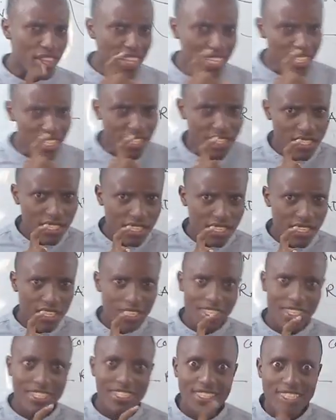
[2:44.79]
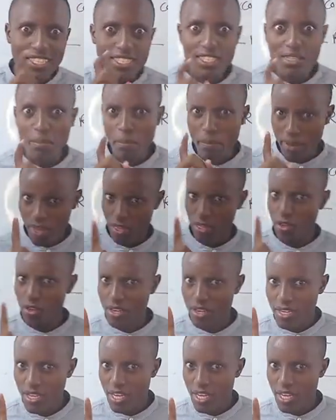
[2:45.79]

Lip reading: this is just the method